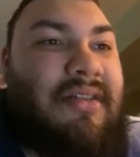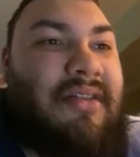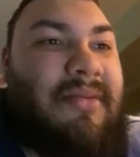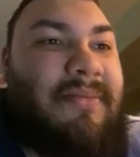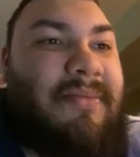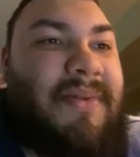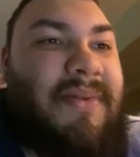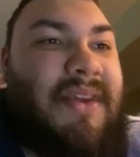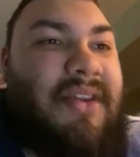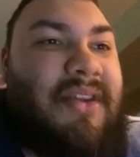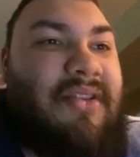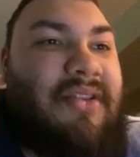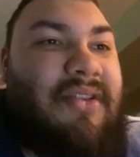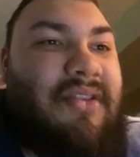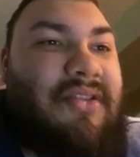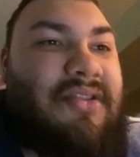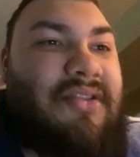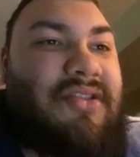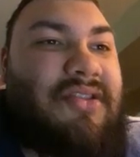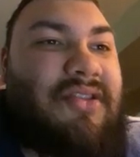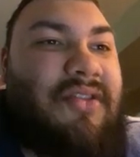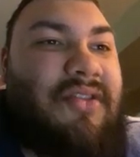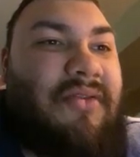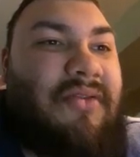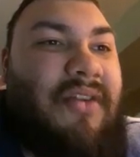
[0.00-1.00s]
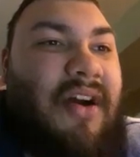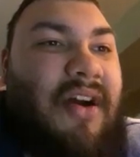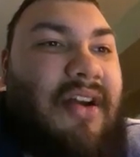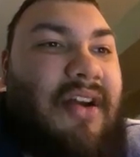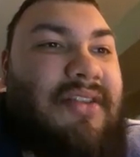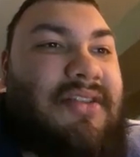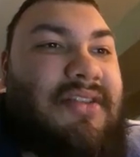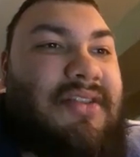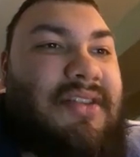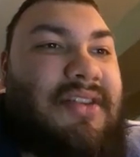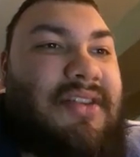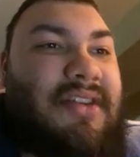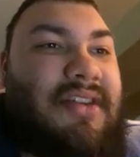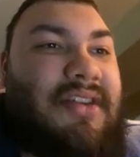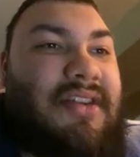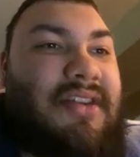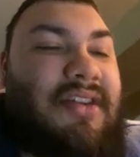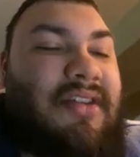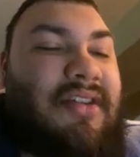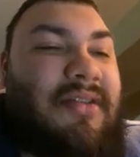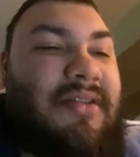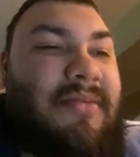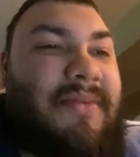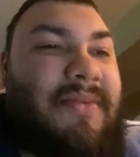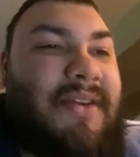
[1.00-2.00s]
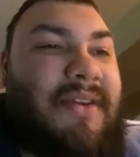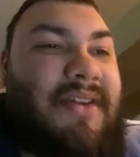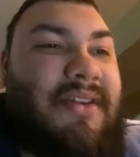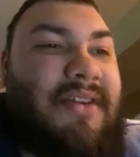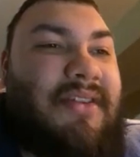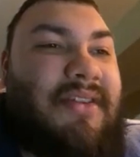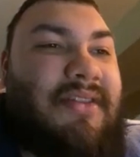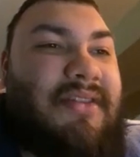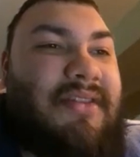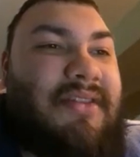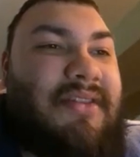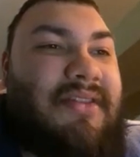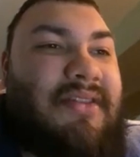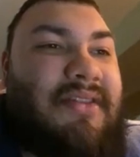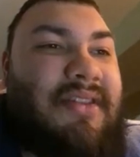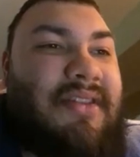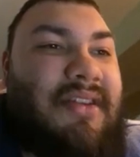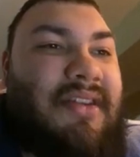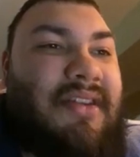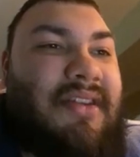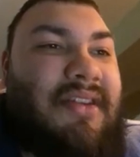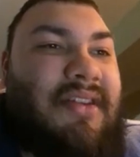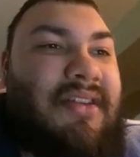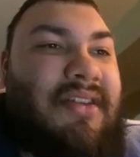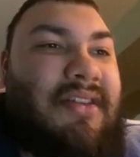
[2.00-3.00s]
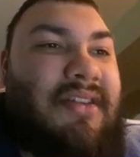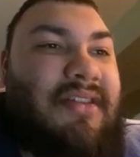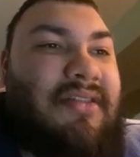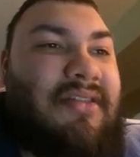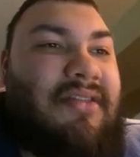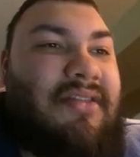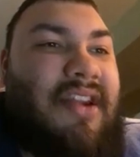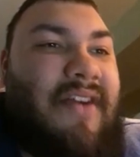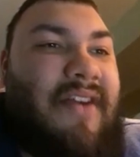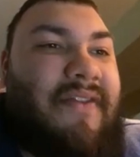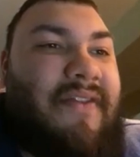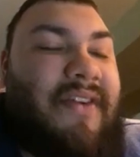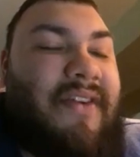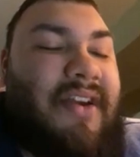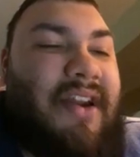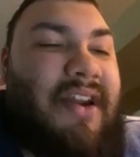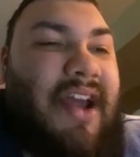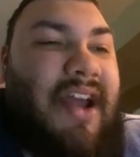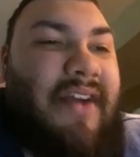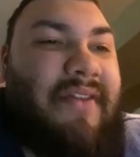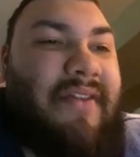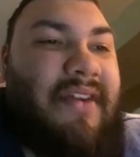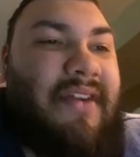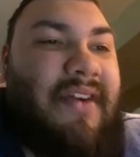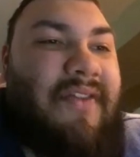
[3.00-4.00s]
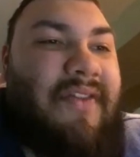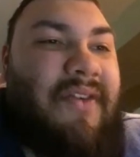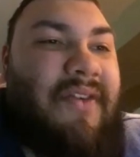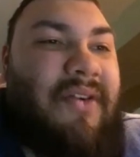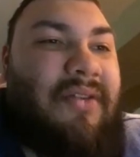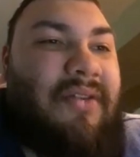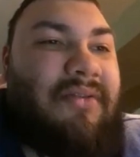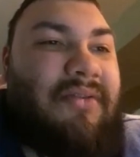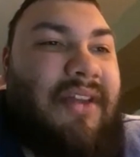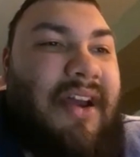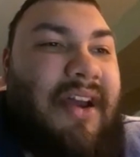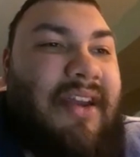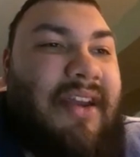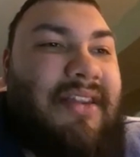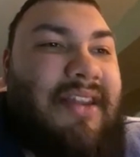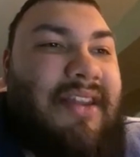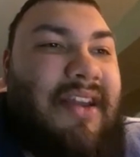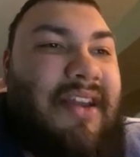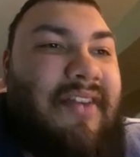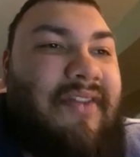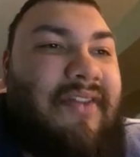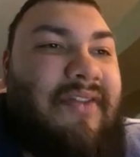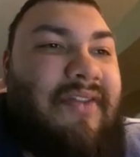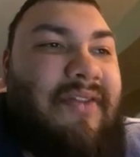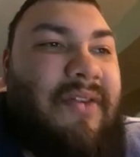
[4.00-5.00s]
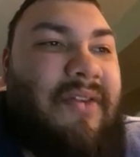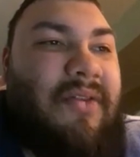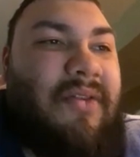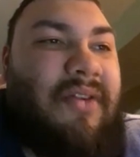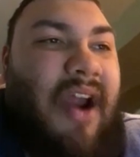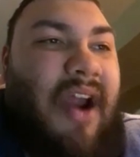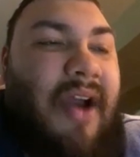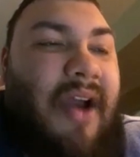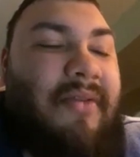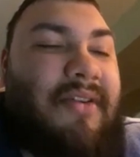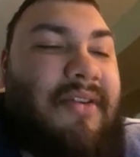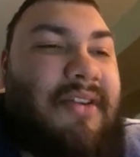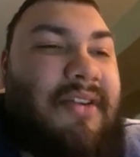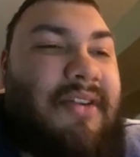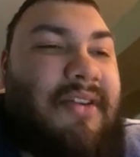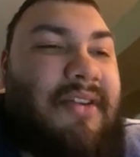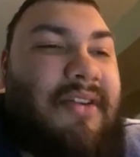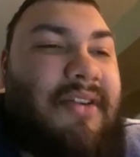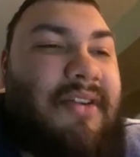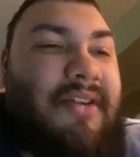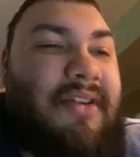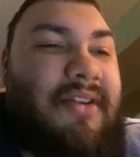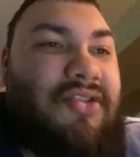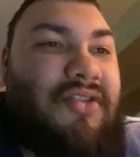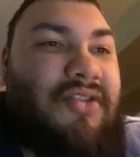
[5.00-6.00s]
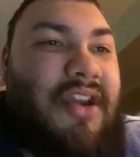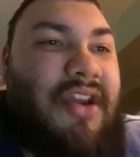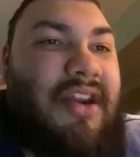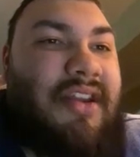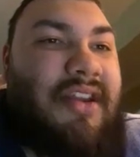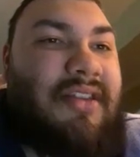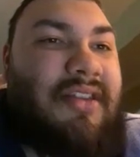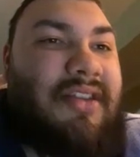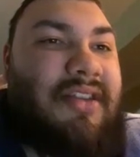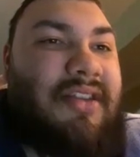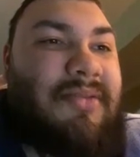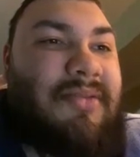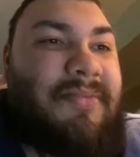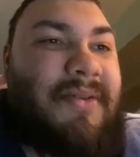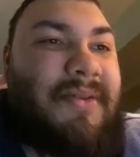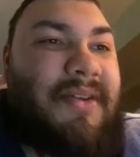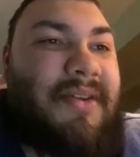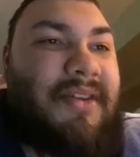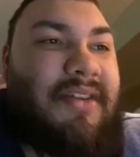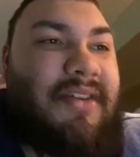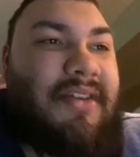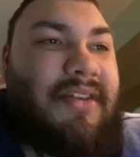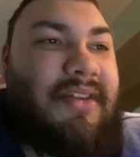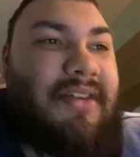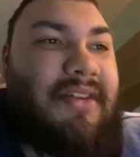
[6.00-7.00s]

Peter Skoronski here because you never could have enough all-line depth. Or I would consider trading this pick.